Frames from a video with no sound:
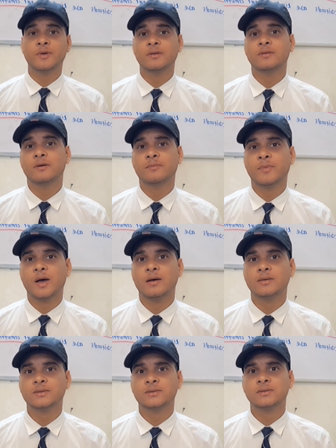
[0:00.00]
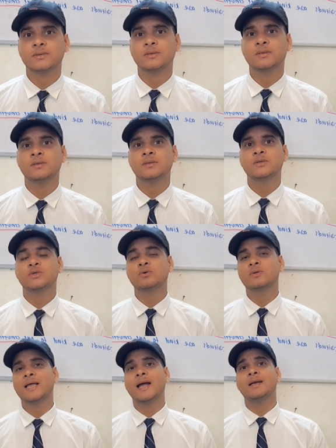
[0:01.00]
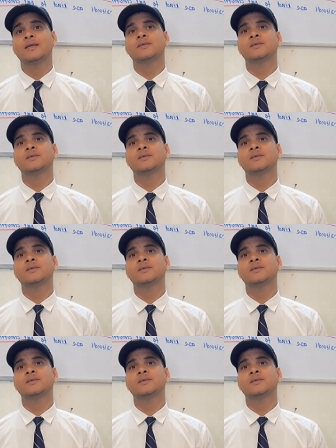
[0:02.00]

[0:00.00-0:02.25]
in the past. So that